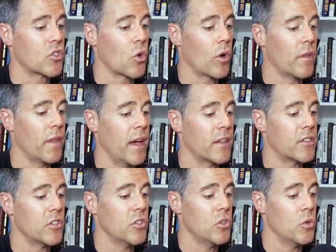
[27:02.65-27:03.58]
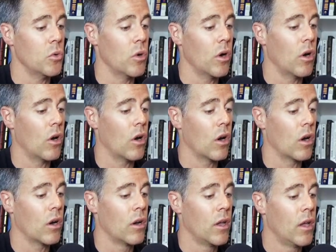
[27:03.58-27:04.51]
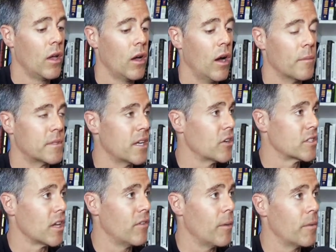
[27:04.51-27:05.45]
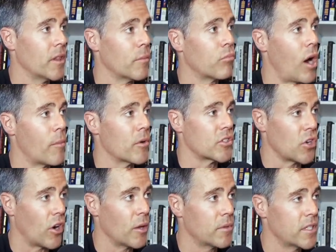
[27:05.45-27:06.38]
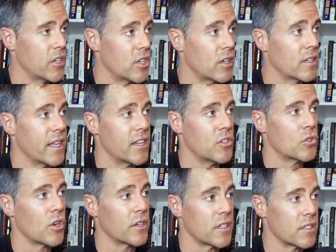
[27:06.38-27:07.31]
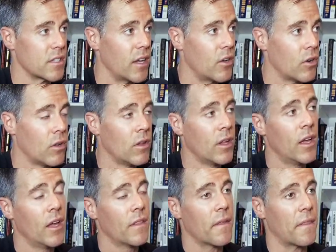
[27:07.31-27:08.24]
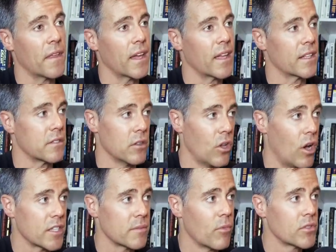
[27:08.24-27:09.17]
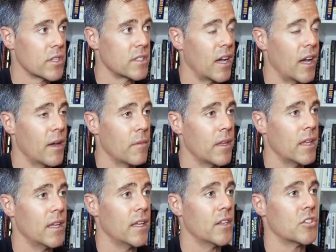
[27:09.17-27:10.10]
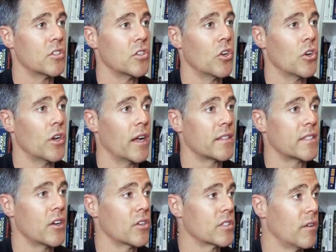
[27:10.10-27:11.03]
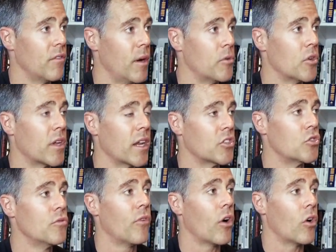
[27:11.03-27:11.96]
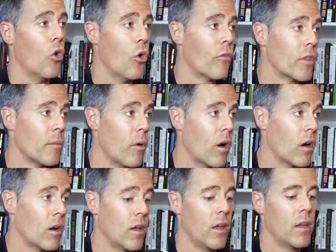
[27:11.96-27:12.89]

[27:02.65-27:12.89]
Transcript: sure that you are um, setting yourself up in the proper starting position because as you start to cycle, the thing that gets lost most of the time is you're not setting yourself up. You're getting too far over the bar.